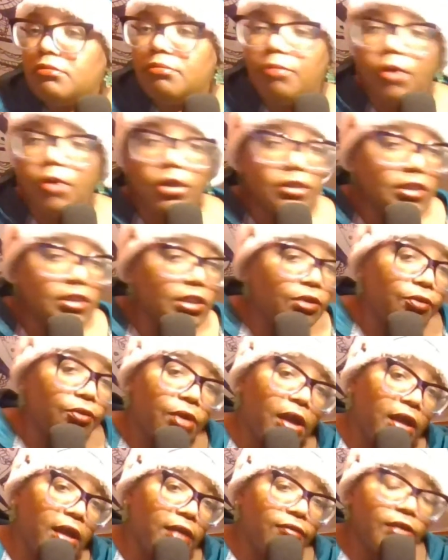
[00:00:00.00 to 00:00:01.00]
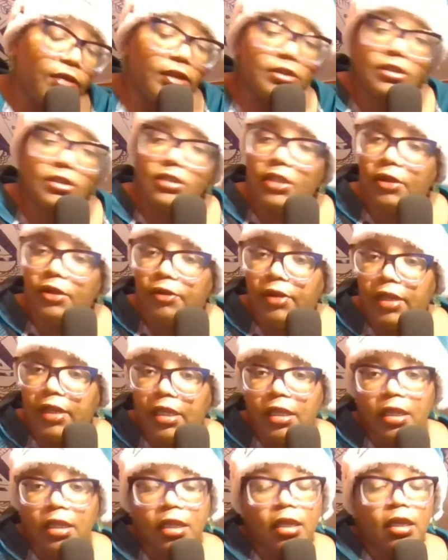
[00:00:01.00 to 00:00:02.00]
Boston to rock if
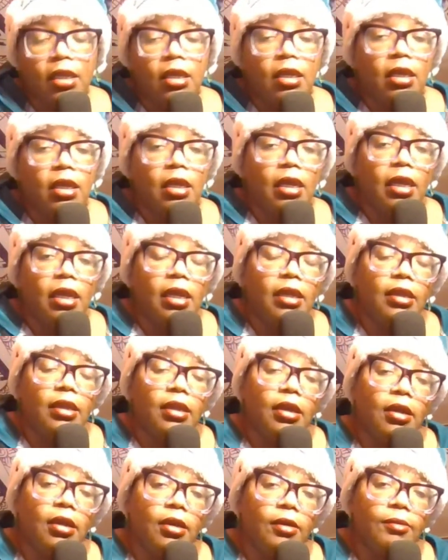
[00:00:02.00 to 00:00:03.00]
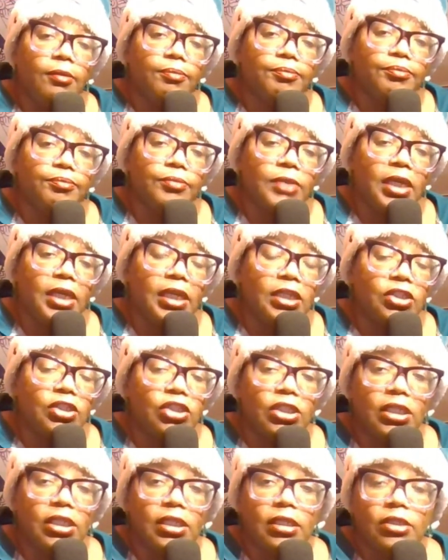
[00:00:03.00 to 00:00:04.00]
necessary, and um, Kenny
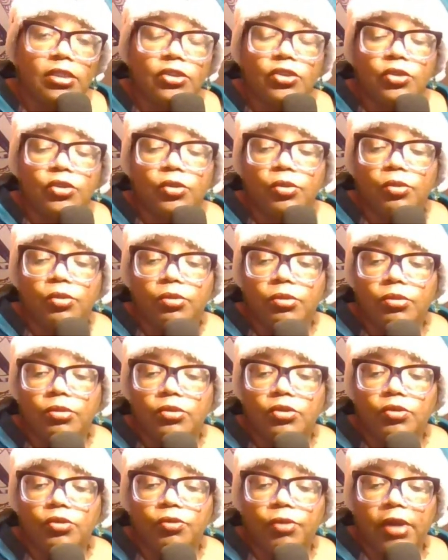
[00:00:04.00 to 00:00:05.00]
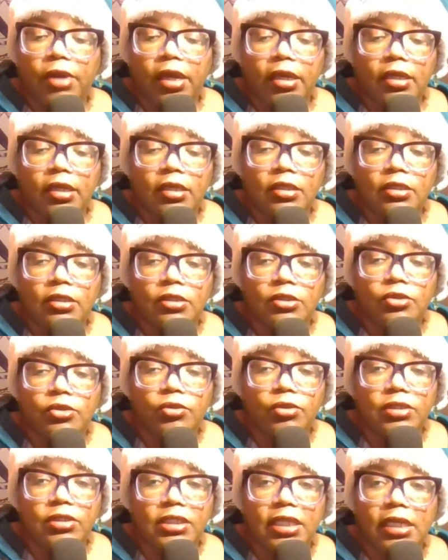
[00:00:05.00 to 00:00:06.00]
G to to rock
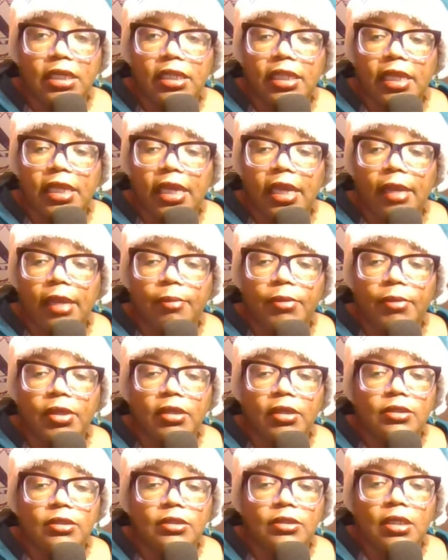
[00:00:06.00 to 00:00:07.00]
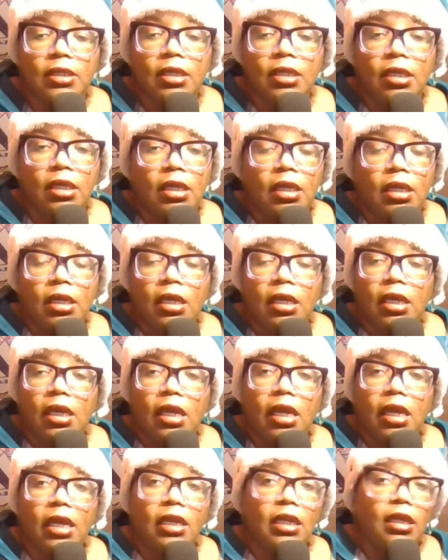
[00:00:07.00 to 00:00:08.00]
towards the end of the game, because
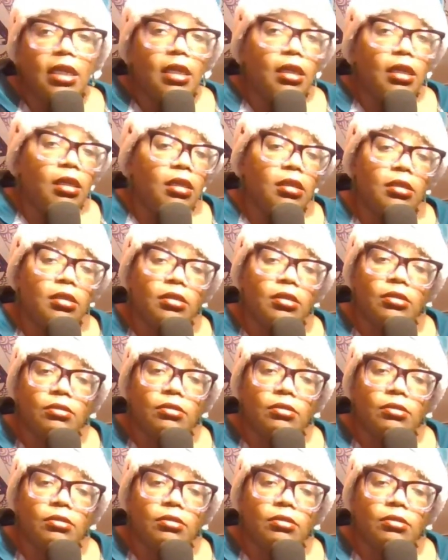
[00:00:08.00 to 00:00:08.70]
any